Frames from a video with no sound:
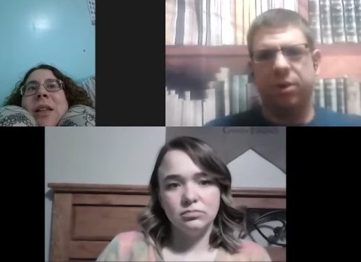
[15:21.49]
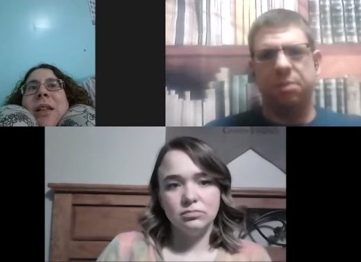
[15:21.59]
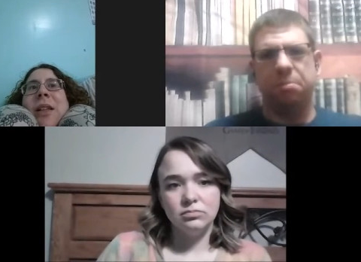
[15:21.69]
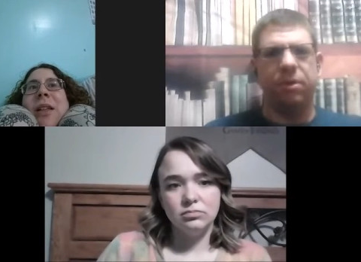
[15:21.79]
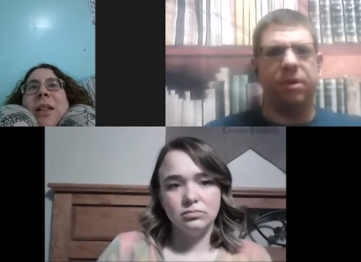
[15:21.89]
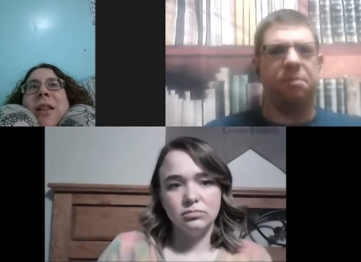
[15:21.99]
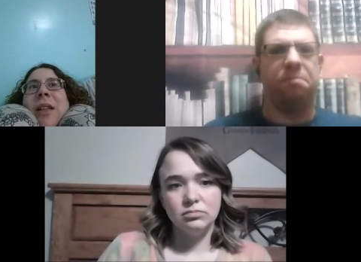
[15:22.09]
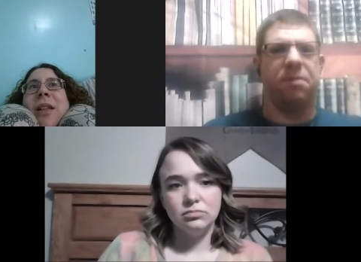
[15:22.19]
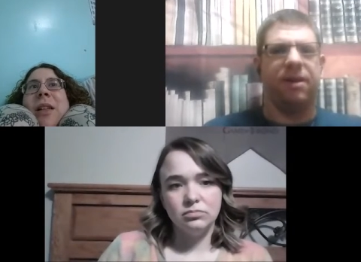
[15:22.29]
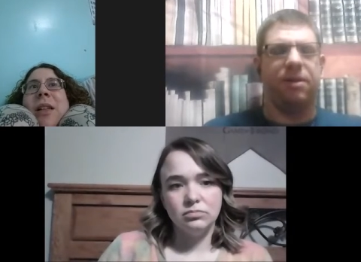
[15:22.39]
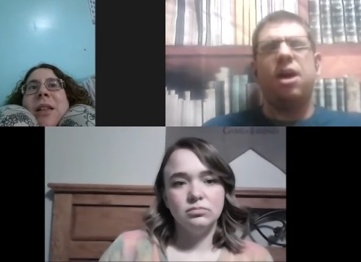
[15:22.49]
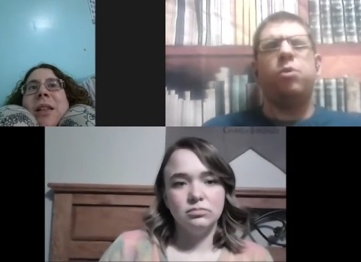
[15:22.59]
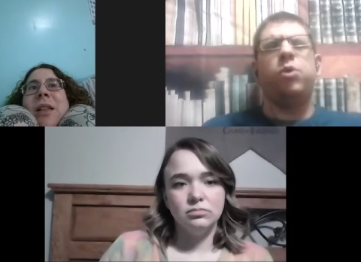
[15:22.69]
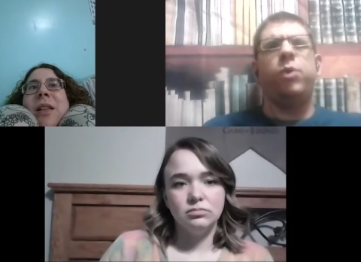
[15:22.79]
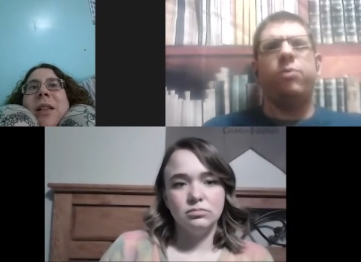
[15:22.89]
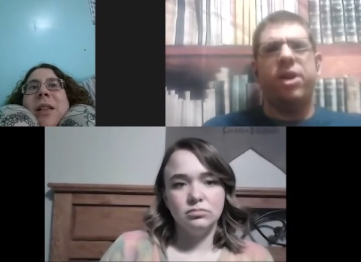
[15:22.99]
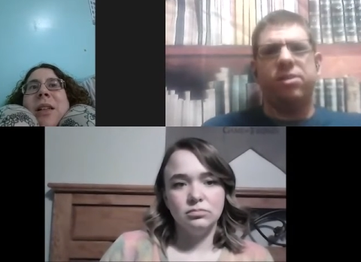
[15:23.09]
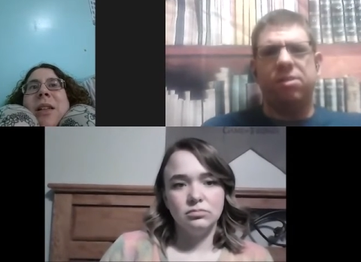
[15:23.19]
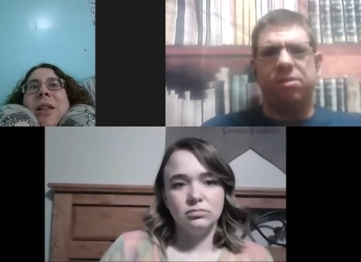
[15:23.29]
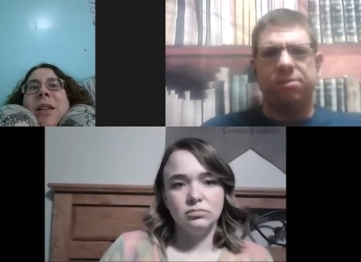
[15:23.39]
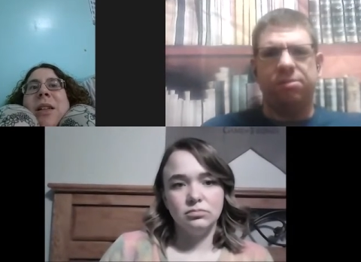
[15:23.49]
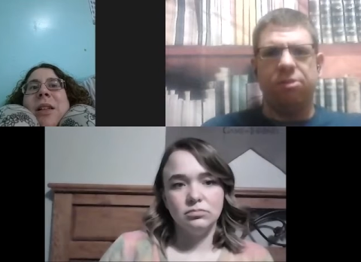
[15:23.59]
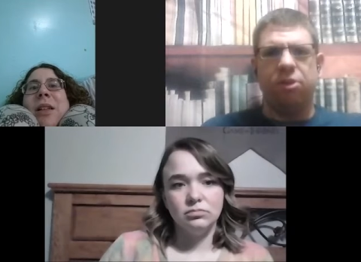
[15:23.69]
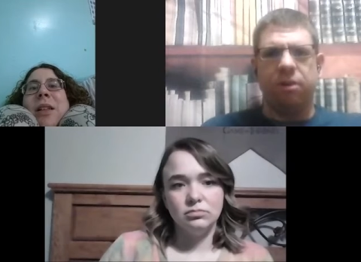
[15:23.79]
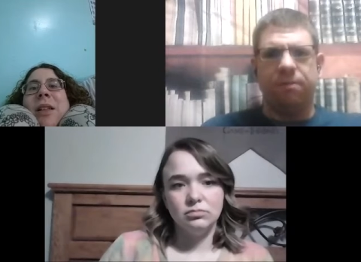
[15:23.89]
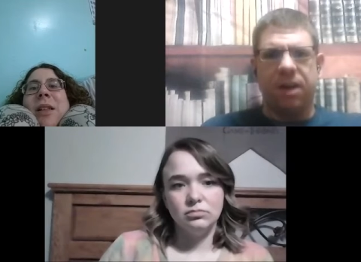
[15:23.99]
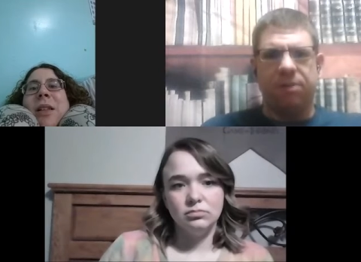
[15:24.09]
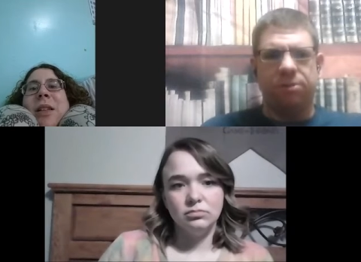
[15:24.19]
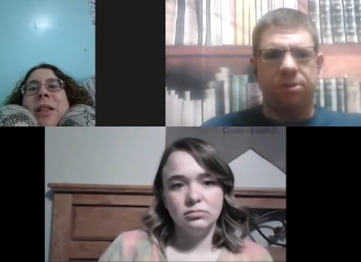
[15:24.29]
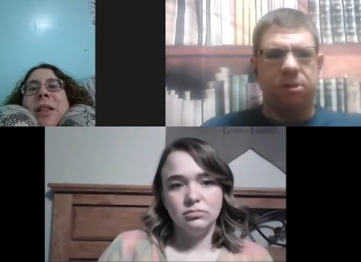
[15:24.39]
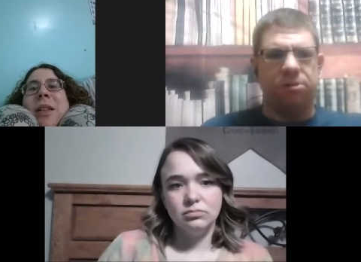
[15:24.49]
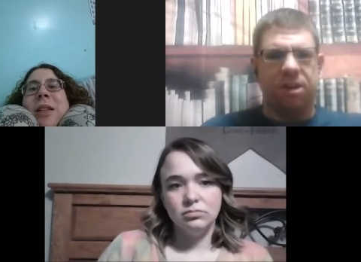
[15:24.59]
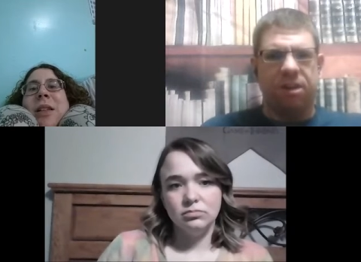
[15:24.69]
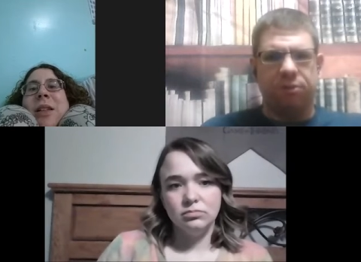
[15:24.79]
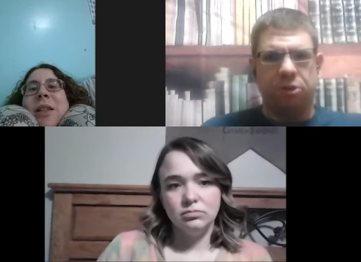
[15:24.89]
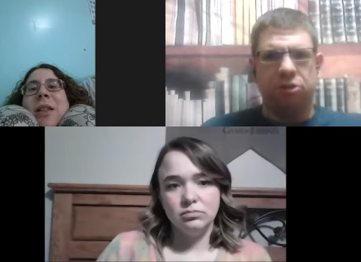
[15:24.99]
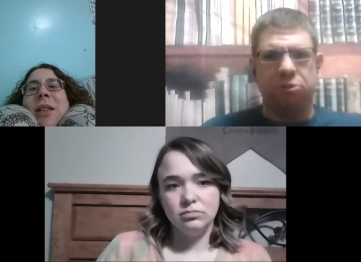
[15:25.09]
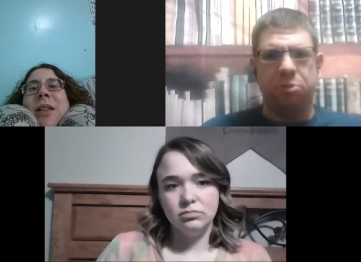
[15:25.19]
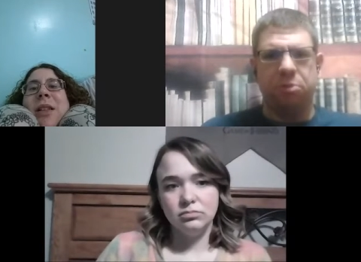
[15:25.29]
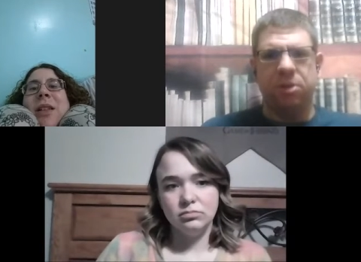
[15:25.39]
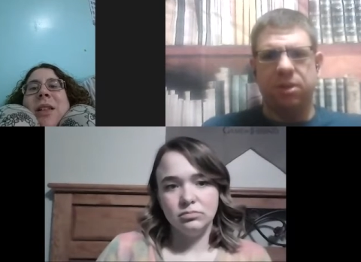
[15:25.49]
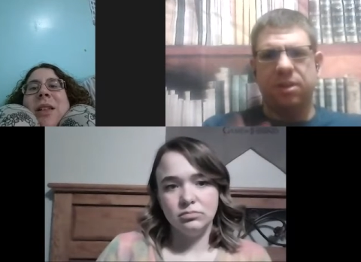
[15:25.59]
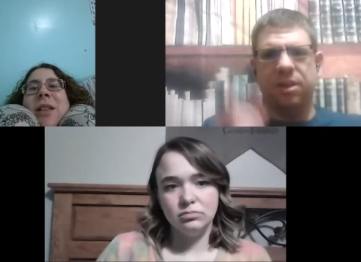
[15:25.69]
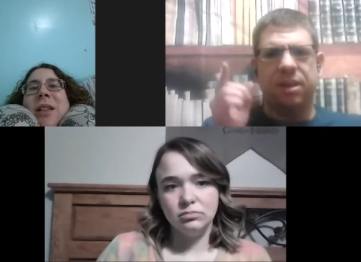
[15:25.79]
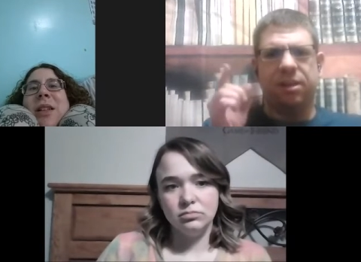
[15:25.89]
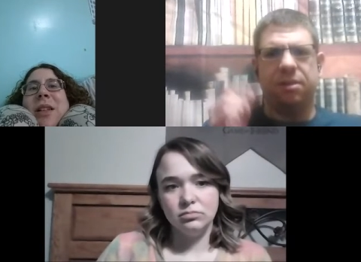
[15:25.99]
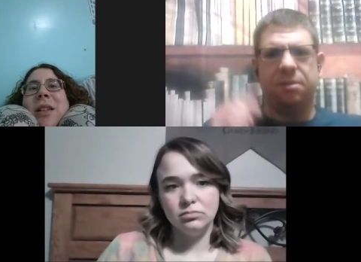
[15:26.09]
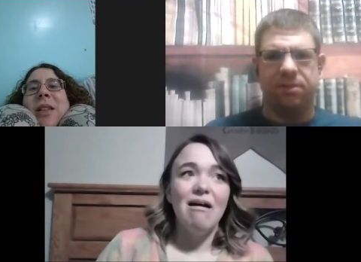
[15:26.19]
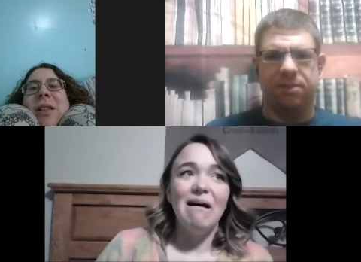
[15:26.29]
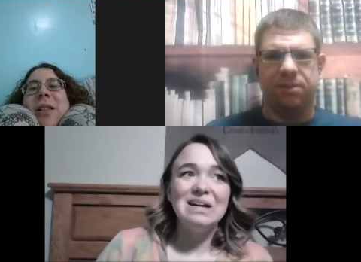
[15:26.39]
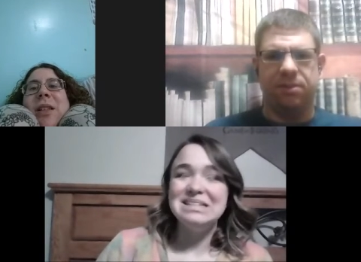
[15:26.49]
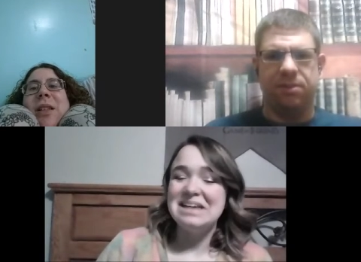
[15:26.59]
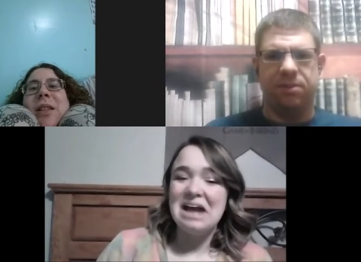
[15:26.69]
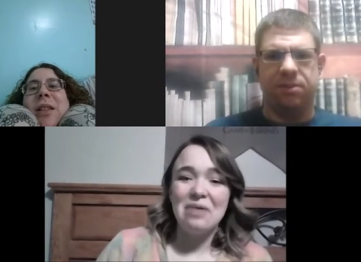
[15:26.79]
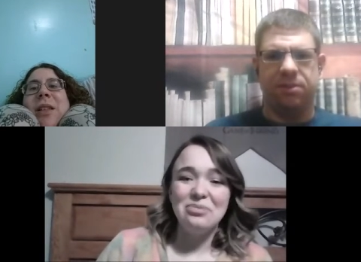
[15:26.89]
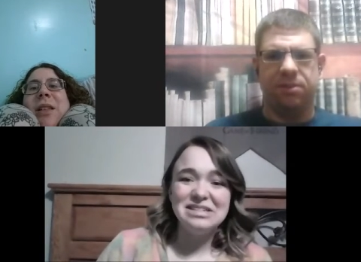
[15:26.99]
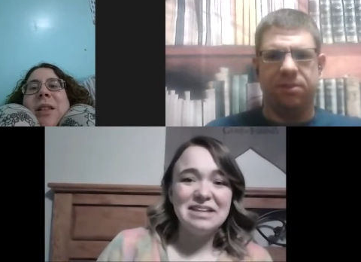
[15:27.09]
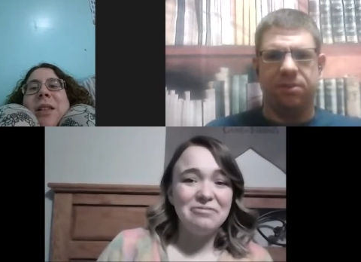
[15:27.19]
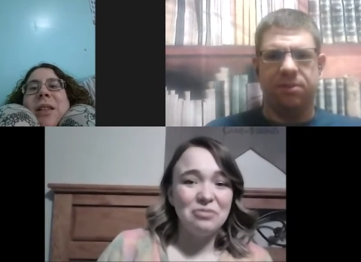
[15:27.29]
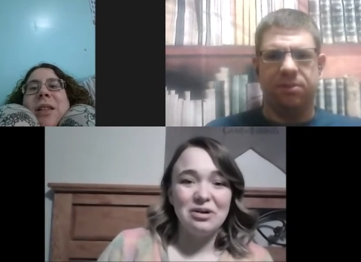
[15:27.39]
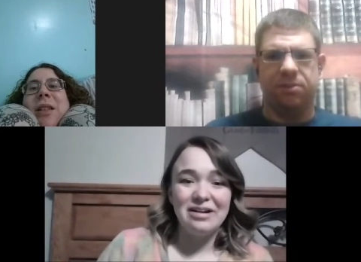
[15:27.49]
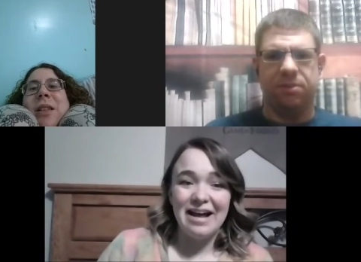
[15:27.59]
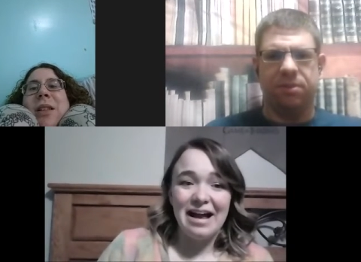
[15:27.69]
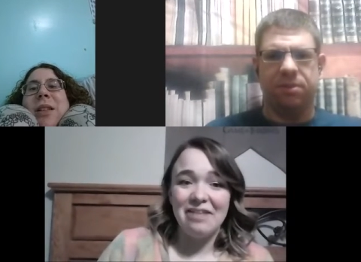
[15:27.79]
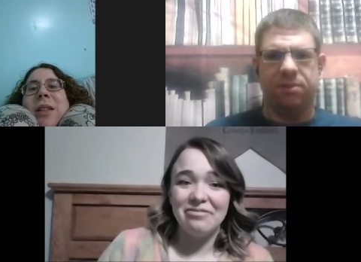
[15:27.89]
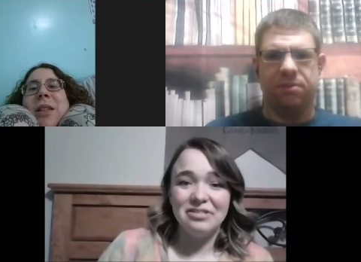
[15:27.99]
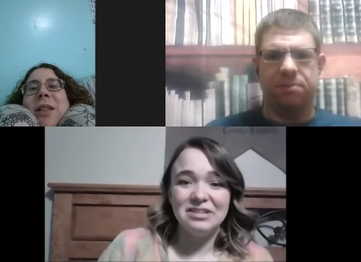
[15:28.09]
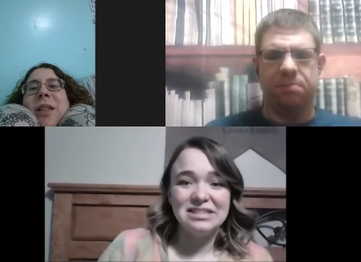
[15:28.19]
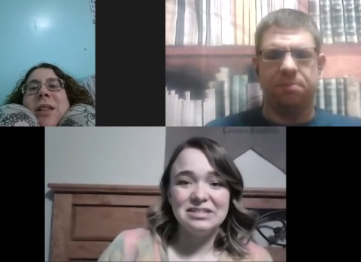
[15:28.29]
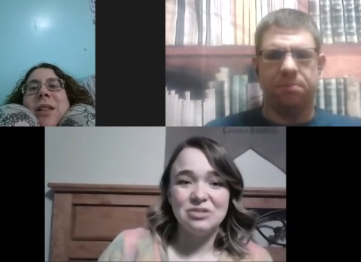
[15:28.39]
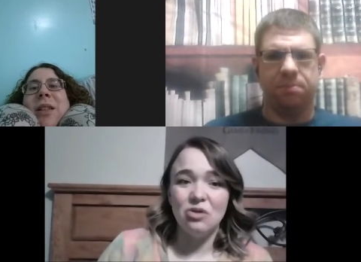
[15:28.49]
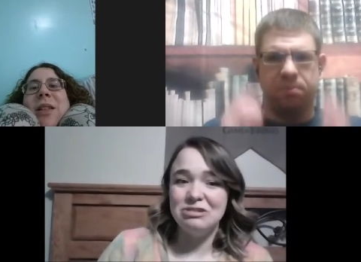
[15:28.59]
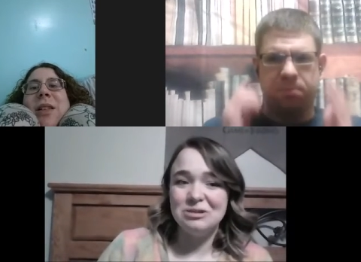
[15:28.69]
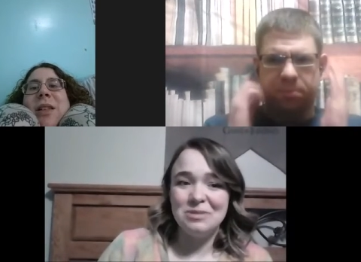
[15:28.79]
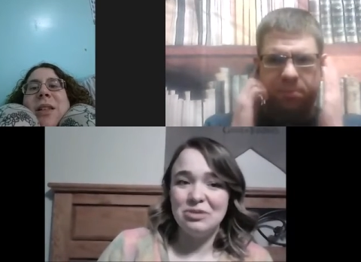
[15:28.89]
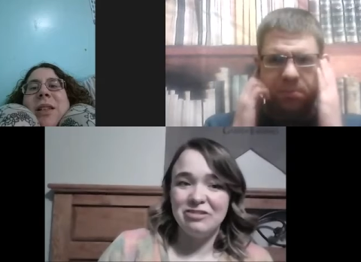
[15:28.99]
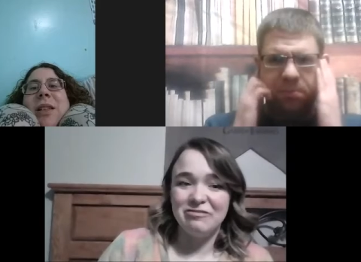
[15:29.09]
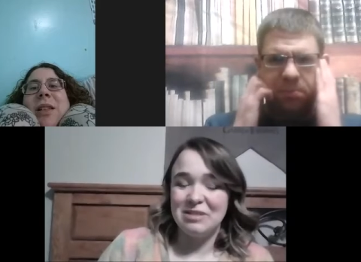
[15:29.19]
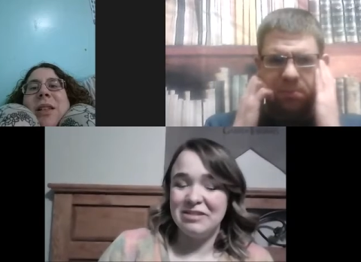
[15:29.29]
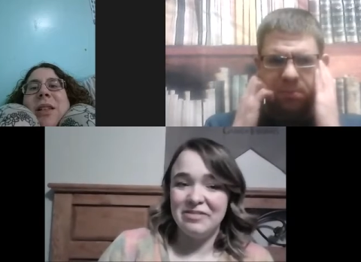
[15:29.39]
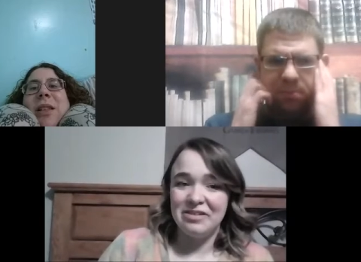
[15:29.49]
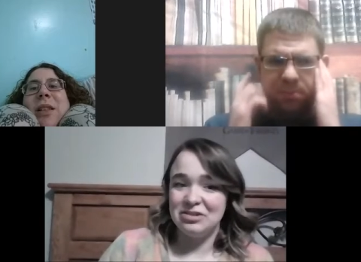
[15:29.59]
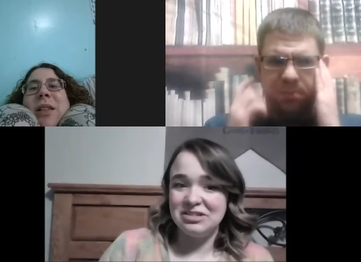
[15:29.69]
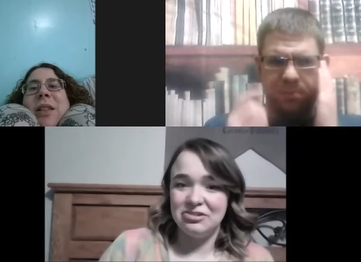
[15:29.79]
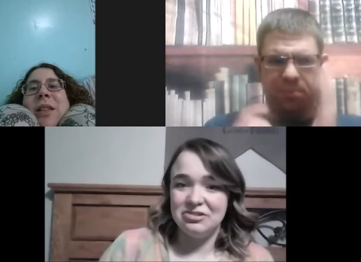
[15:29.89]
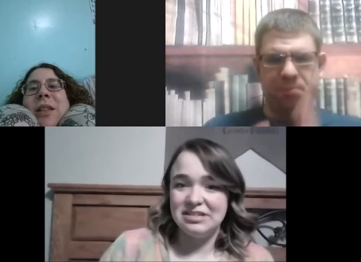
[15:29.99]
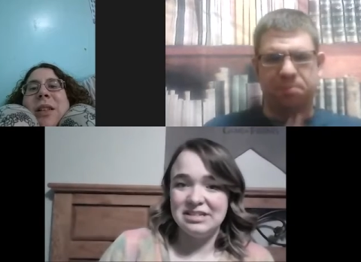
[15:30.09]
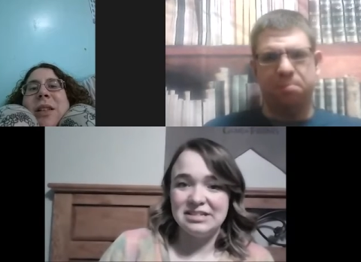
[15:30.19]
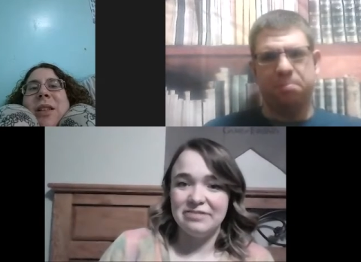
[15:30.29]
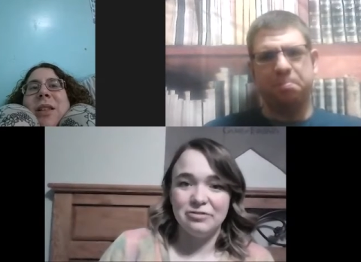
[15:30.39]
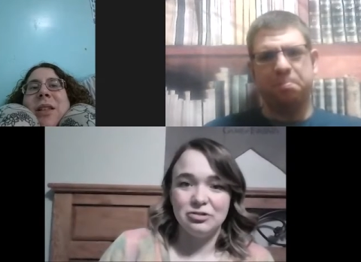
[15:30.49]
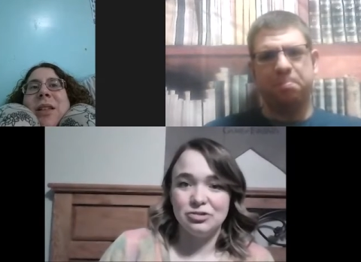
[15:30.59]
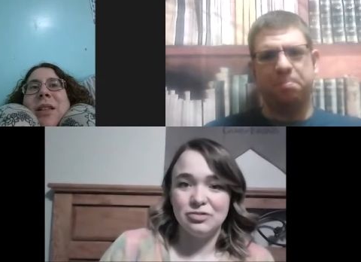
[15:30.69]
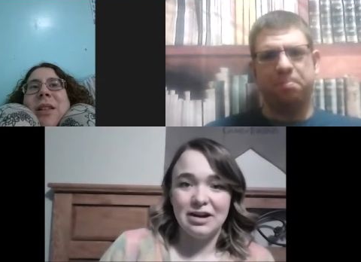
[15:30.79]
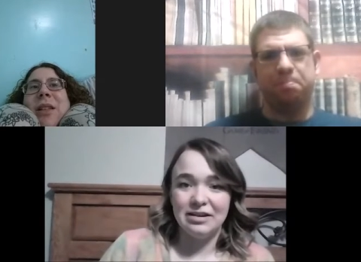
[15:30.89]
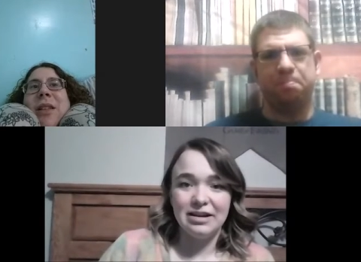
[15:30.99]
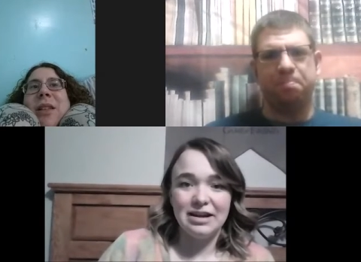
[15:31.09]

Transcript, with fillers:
Speaker 1: way you put it. But how would we rate this? Zero to five stars, half stars permitted, Kaila.
Speaker 2: Honestly, I would say four and a half. This has always been one of my favorite series since I first read it.